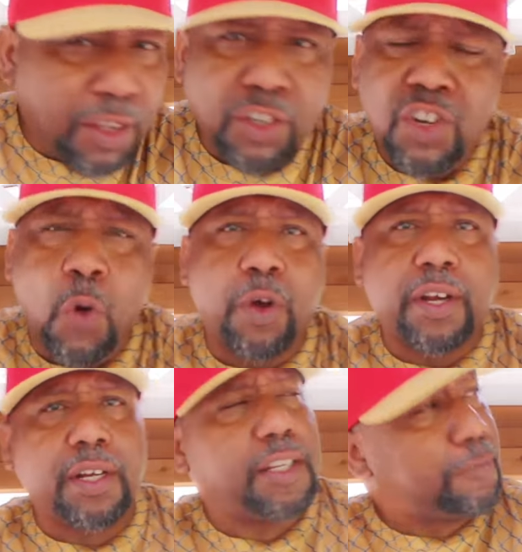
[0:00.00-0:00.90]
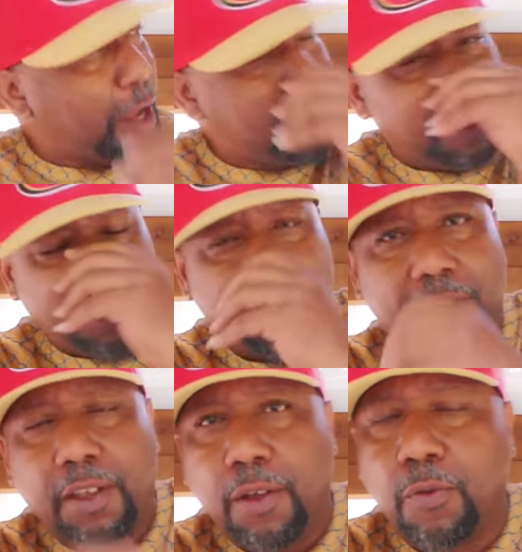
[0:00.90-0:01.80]
You know what it is, baby.
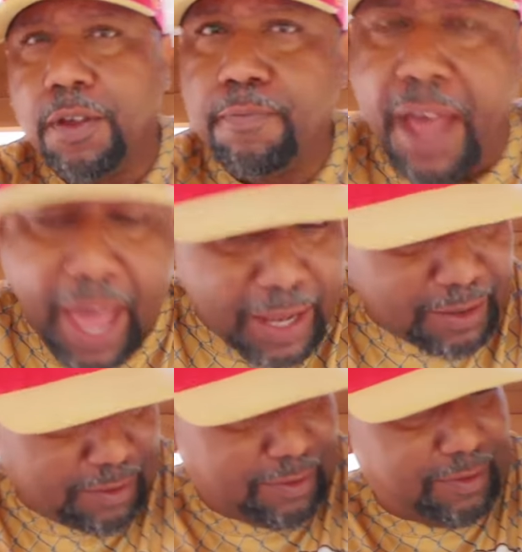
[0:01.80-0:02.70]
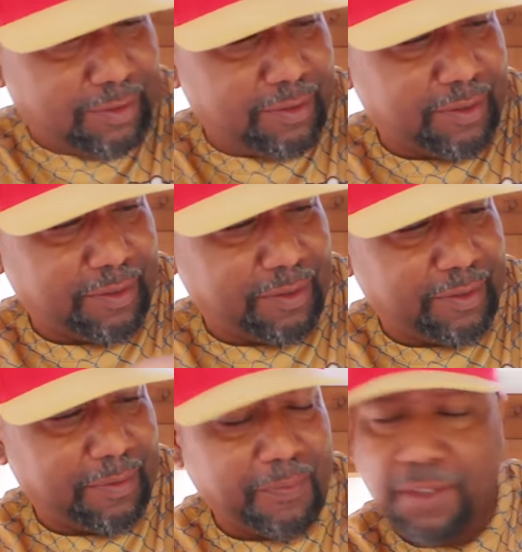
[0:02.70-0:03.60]
We back.
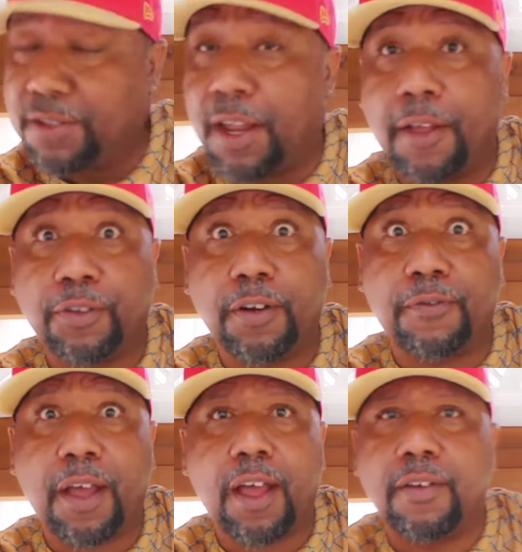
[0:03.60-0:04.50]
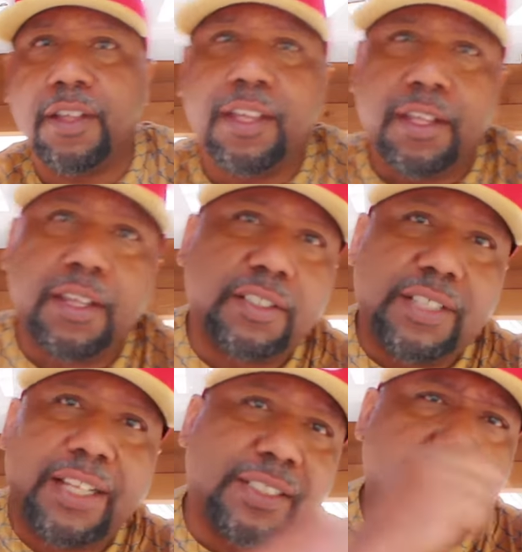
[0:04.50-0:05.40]
9:35. It's
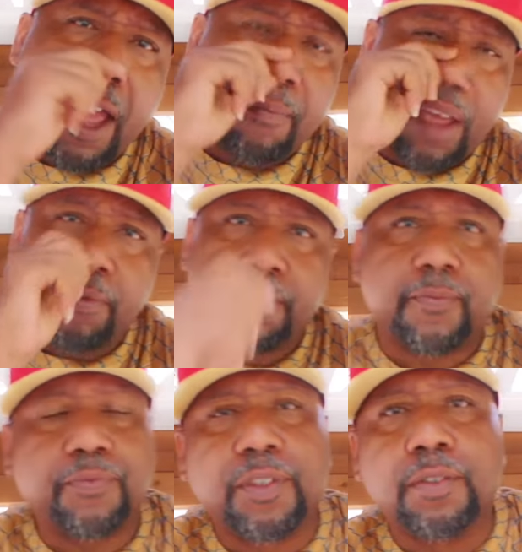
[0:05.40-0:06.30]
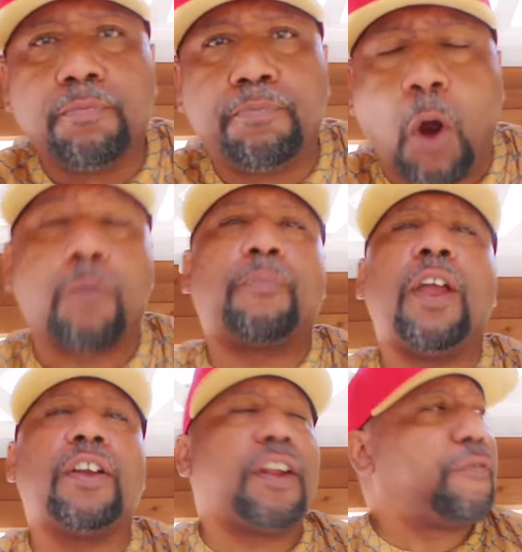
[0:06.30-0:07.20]
that time, baby. Broke
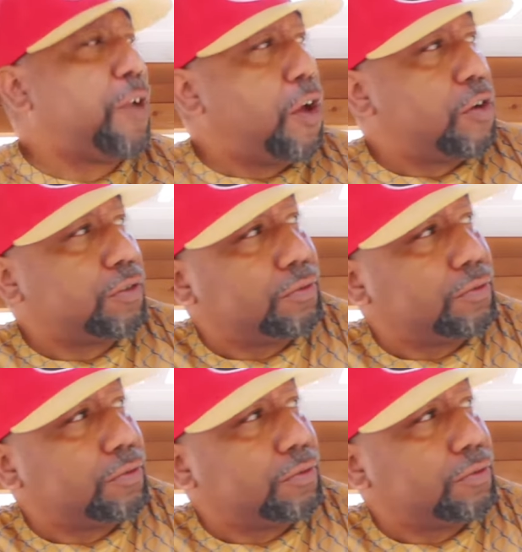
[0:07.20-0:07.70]
Billionaire Vlog.